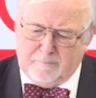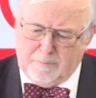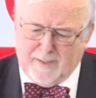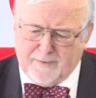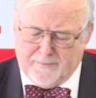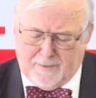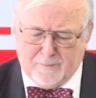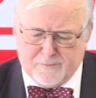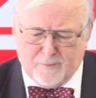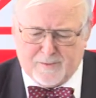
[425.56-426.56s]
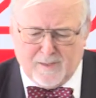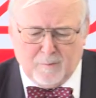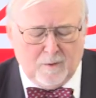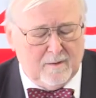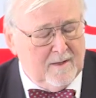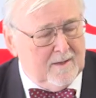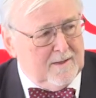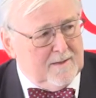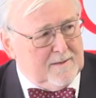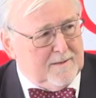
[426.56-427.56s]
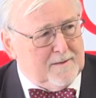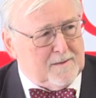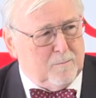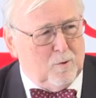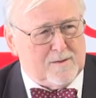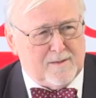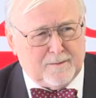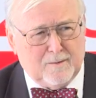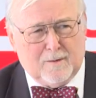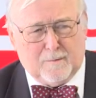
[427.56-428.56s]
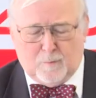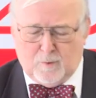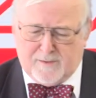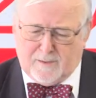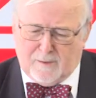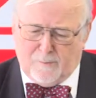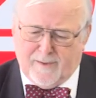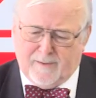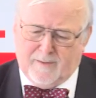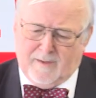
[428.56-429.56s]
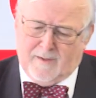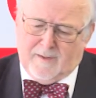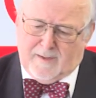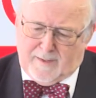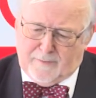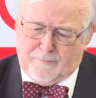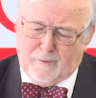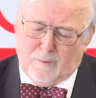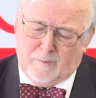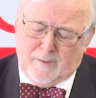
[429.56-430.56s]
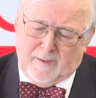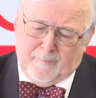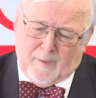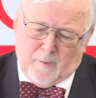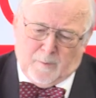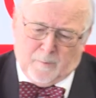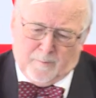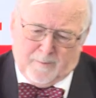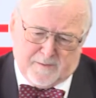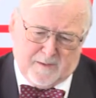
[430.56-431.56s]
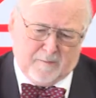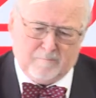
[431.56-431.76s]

parasinus, for example. So this is a pulsatory airflow with